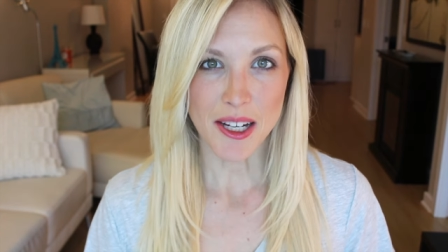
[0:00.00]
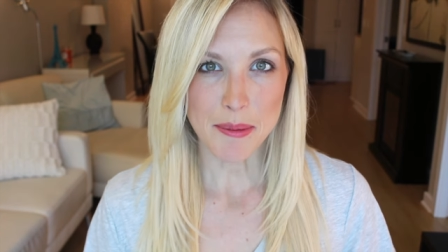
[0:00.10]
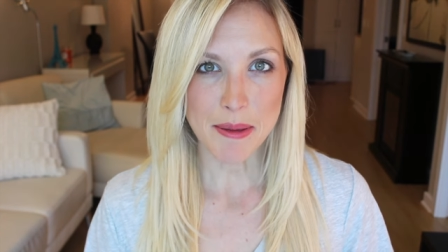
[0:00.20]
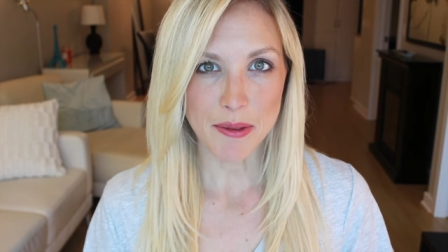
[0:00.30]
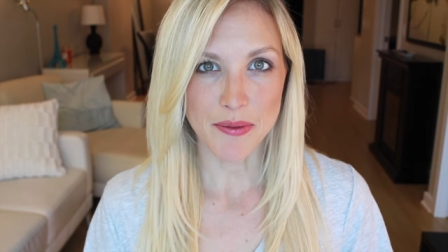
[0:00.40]
A lot
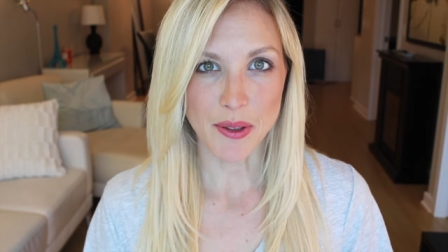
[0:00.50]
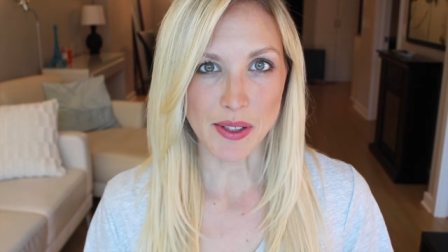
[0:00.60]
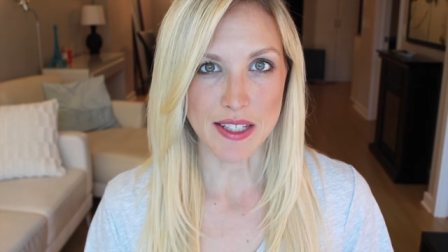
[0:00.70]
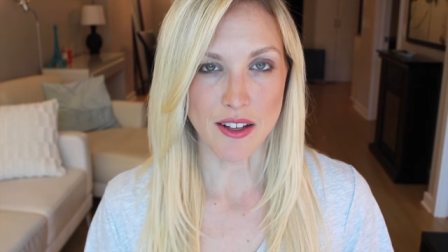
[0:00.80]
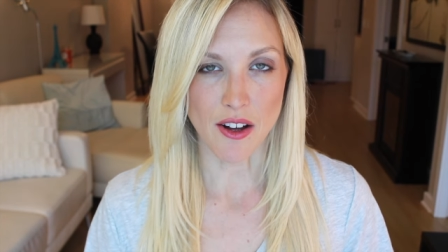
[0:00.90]
of people
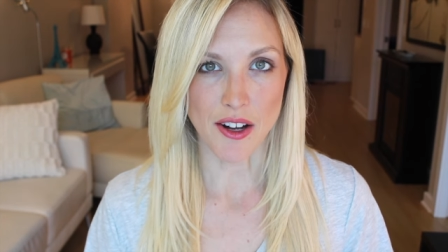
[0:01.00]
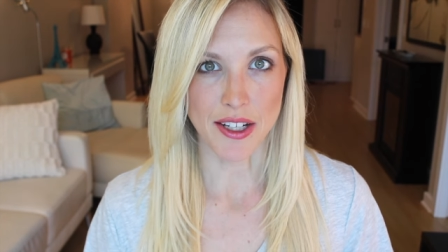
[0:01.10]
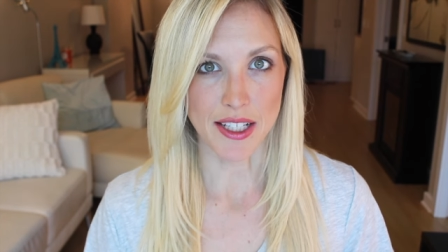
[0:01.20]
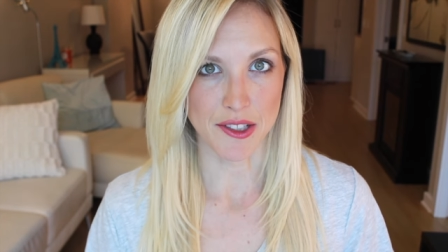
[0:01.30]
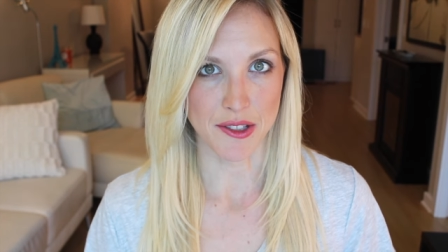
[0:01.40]
focus
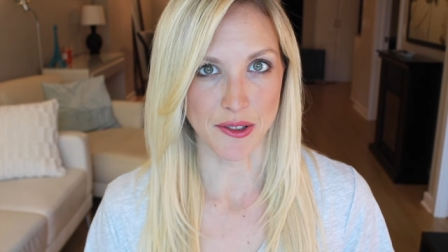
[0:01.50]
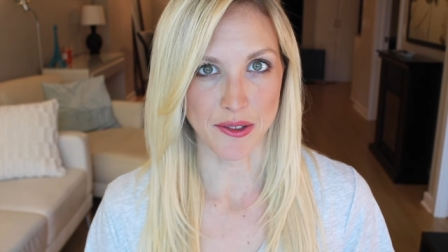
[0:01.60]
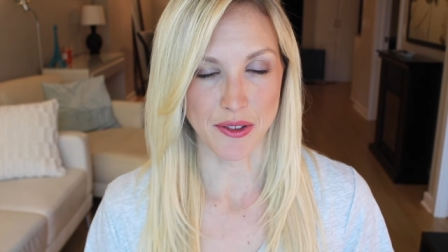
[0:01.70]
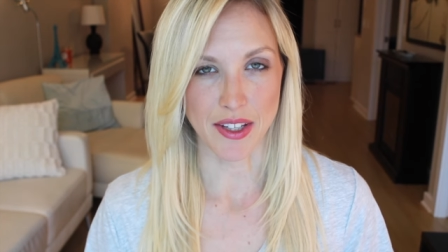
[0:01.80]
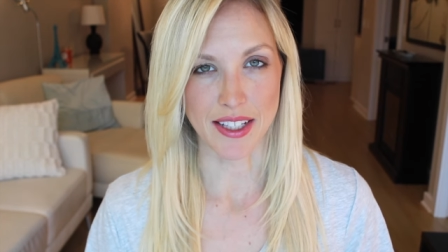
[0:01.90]
on
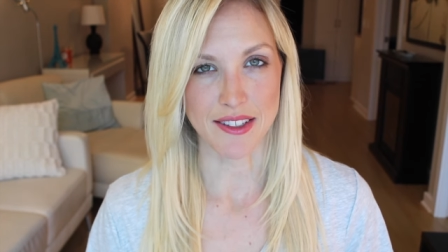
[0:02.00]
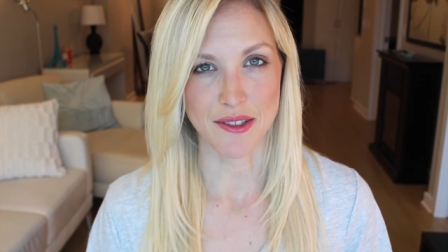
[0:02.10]
external things.